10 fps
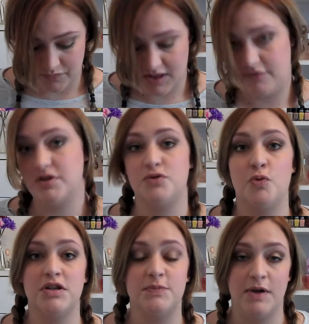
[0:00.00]
They just
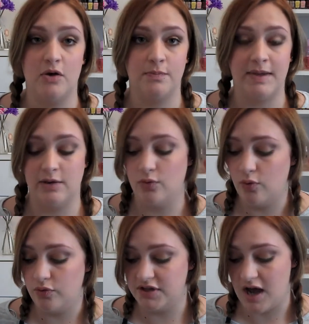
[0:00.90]
want to be on me
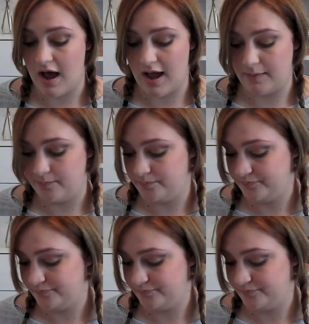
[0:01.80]
all the time.